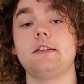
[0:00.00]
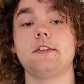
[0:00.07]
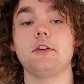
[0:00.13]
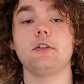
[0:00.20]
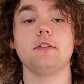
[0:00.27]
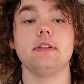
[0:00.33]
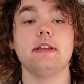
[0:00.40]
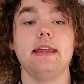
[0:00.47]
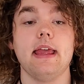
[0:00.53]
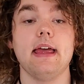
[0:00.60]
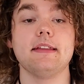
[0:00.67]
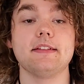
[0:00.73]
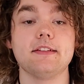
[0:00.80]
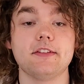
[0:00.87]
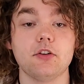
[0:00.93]
certainly
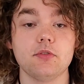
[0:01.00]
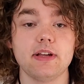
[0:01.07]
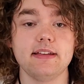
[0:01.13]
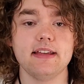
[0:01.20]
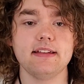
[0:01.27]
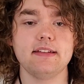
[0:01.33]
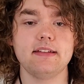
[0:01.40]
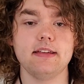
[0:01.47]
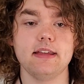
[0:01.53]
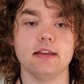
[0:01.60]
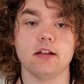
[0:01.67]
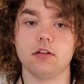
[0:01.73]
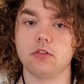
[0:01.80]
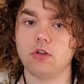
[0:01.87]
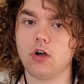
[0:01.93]
has its own
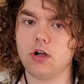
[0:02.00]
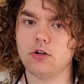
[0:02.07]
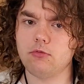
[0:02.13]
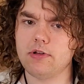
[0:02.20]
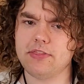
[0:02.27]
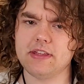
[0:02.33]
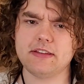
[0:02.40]
identity, along with